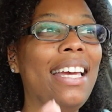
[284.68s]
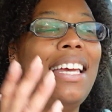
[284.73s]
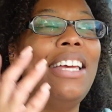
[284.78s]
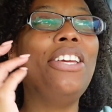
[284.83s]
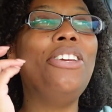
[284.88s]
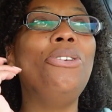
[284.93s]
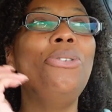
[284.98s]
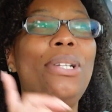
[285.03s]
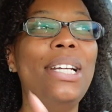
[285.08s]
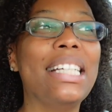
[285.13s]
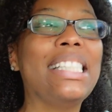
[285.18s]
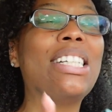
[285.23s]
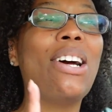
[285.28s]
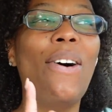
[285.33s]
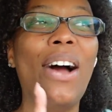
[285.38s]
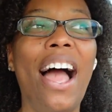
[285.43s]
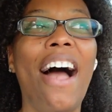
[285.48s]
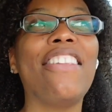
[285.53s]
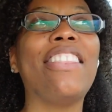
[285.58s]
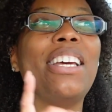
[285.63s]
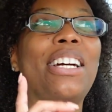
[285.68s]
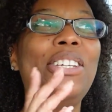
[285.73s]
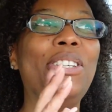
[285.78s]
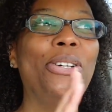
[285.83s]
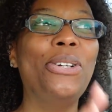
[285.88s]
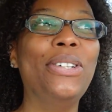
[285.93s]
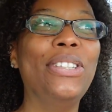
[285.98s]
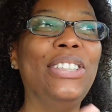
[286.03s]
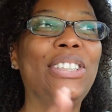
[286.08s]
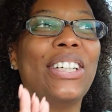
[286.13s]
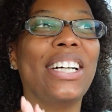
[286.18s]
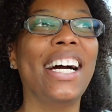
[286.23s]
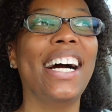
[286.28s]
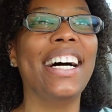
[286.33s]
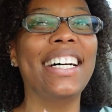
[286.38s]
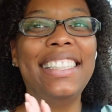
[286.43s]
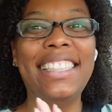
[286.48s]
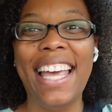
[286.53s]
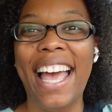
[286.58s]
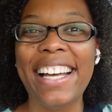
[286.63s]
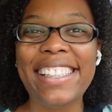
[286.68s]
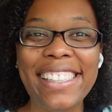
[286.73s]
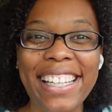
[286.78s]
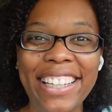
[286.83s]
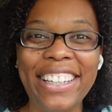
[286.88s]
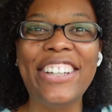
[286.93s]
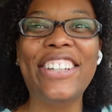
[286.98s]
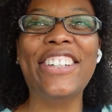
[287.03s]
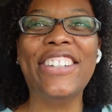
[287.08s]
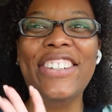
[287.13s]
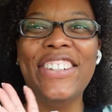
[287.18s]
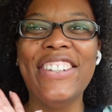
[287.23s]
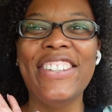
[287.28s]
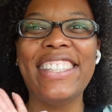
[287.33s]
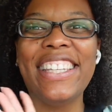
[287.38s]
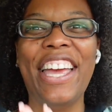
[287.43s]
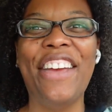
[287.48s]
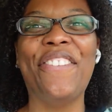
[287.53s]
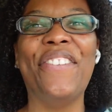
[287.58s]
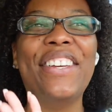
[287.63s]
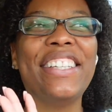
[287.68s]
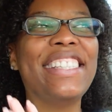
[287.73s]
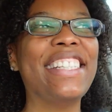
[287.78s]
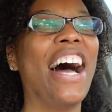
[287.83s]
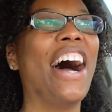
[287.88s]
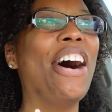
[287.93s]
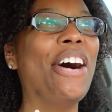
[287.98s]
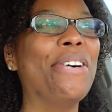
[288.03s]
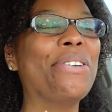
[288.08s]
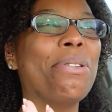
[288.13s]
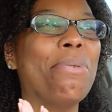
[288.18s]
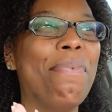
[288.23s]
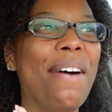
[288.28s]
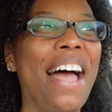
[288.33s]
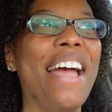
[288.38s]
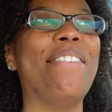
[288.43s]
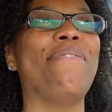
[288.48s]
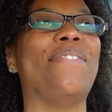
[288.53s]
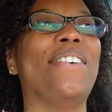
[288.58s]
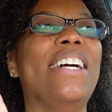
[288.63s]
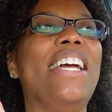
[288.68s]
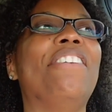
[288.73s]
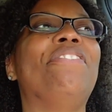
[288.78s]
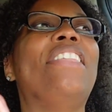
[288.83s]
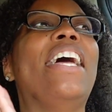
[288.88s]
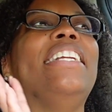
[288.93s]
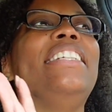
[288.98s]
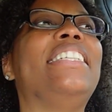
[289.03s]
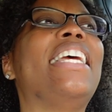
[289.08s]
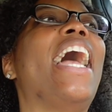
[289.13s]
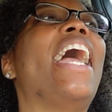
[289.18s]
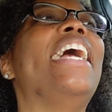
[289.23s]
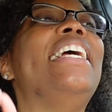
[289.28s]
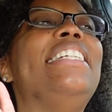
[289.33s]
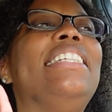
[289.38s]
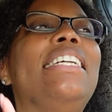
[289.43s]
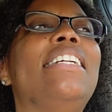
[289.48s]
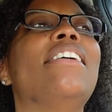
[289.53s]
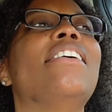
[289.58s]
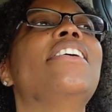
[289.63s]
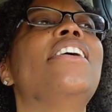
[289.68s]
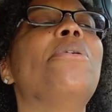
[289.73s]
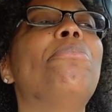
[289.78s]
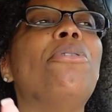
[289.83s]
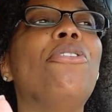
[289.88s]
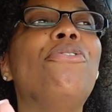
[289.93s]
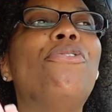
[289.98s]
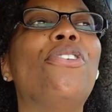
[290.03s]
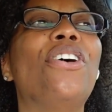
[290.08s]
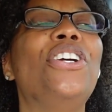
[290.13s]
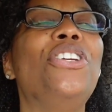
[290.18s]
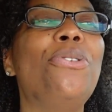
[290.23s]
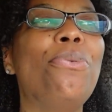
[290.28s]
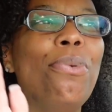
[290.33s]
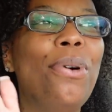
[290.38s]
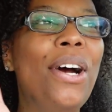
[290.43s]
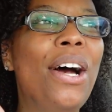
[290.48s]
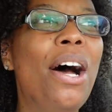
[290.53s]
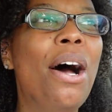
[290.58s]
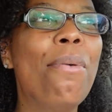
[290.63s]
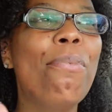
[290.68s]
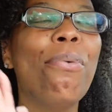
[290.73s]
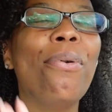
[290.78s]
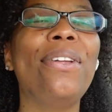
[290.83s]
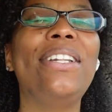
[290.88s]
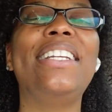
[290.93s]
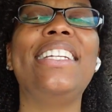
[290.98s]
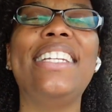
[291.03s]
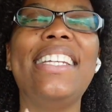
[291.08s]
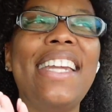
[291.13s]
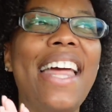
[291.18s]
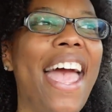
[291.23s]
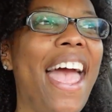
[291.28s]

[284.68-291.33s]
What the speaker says: you just gonna have to use your context clues if it's not on the paper. If they changed it up before you printed it